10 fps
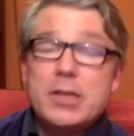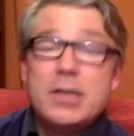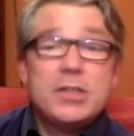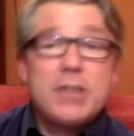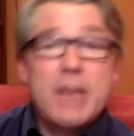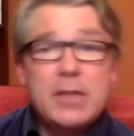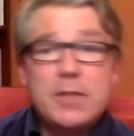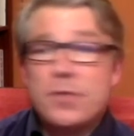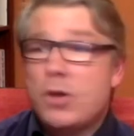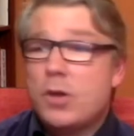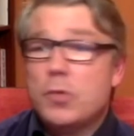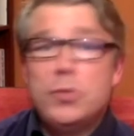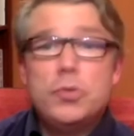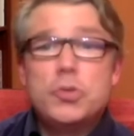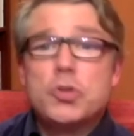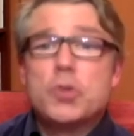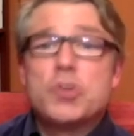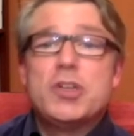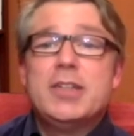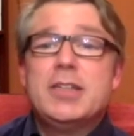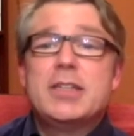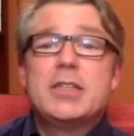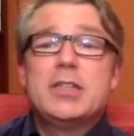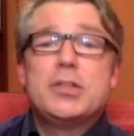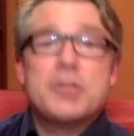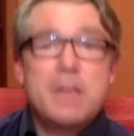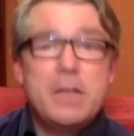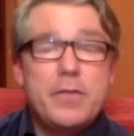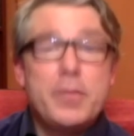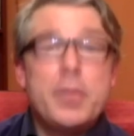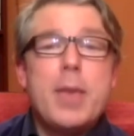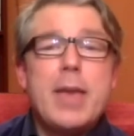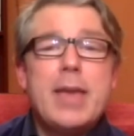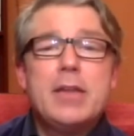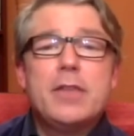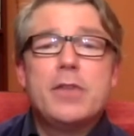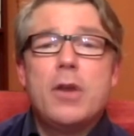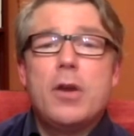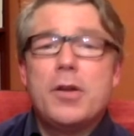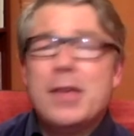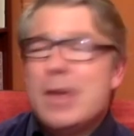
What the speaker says: child of God, when you socially distance yourself from the mind of God